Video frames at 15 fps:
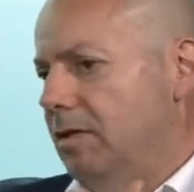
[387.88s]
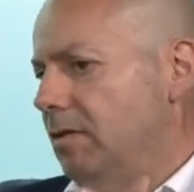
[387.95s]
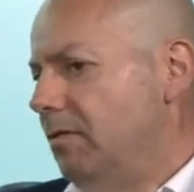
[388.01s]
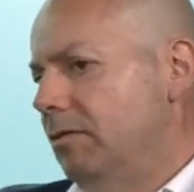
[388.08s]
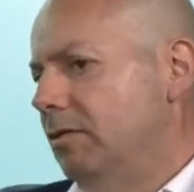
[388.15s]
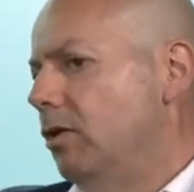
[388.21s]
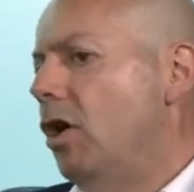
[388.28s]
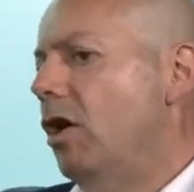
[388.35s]

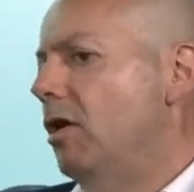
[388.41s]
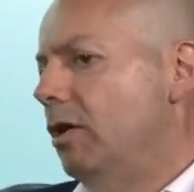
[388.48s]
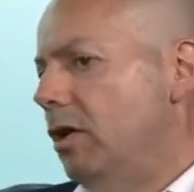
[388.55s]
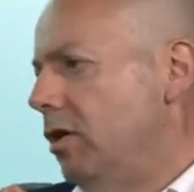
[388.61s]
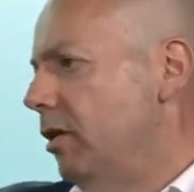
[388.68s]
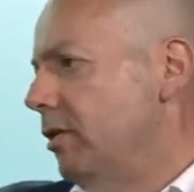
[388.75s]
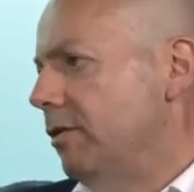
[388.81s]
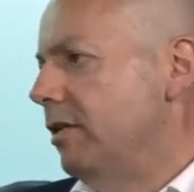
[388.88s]
Long
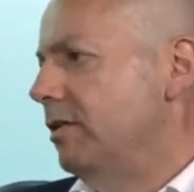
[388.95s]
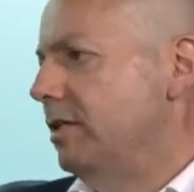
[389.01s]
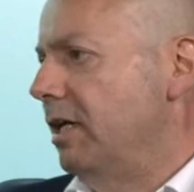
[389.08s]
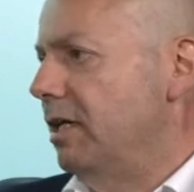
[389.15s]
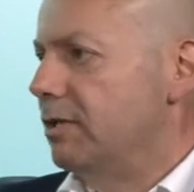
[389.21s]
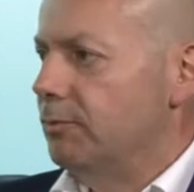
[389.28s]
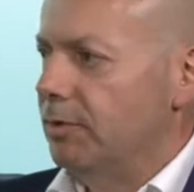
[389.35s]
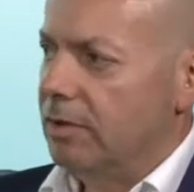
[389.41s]
gone are the
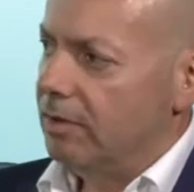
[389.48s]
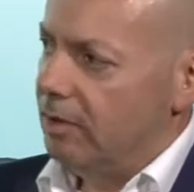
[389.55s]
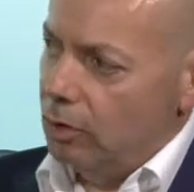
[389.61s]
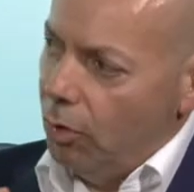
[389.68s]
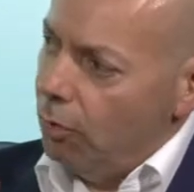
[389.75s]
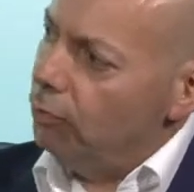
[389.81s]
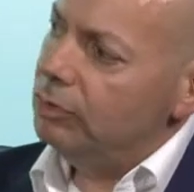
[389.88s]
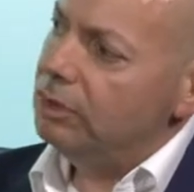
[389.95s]
days where the
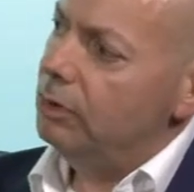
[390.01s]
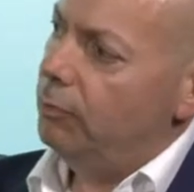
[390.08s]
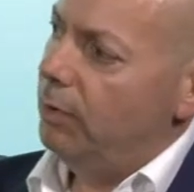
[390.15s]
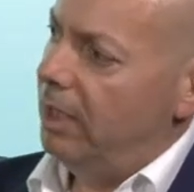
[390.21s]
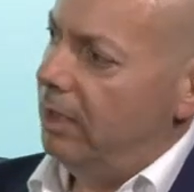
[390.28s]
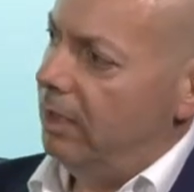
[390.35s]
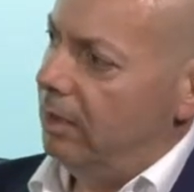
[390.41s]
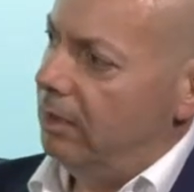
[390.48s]
only
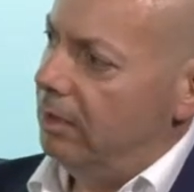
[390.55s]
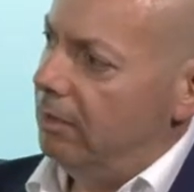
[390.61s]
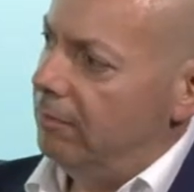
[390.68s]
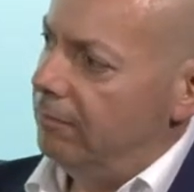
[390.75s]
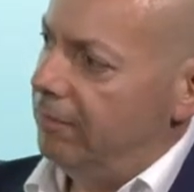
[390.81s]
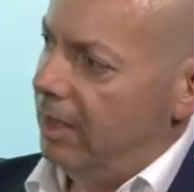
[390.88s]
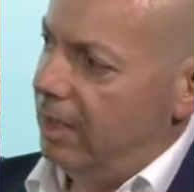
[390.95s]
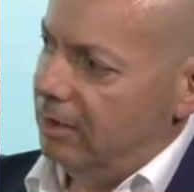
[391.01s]
way
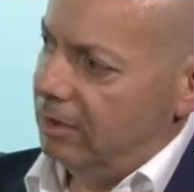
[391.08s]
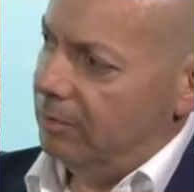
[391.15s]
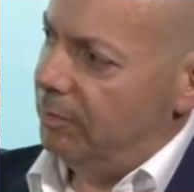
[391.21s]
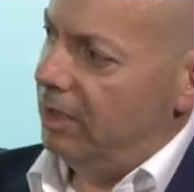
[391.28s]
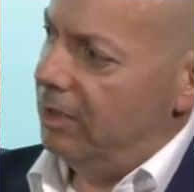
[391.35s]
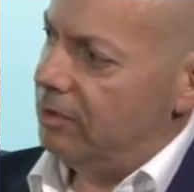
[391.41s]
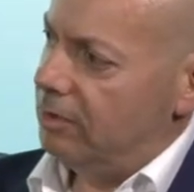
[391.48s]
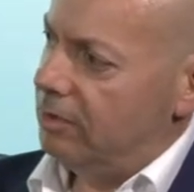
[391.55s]
of handling
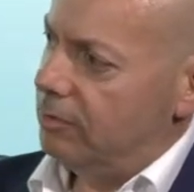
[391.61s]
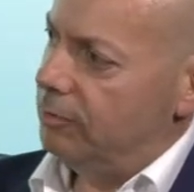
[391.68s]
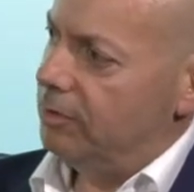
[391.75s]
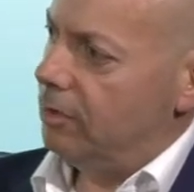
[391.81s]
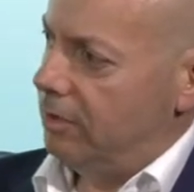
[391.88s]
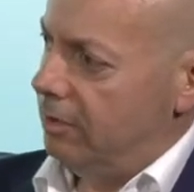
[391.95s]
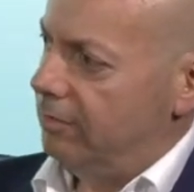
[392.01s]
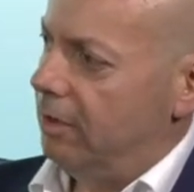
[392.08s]
patients was
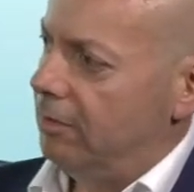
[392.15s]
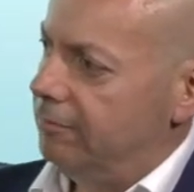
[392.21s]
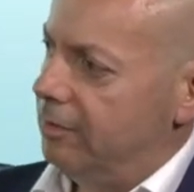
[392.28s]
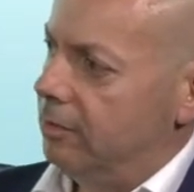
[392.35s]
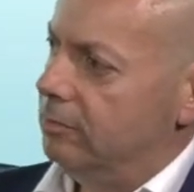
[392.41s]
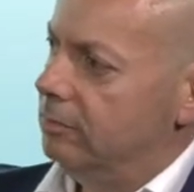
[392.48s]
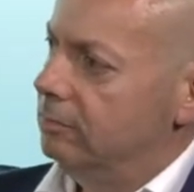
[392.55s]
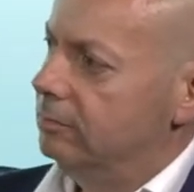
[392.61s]
on the telephone.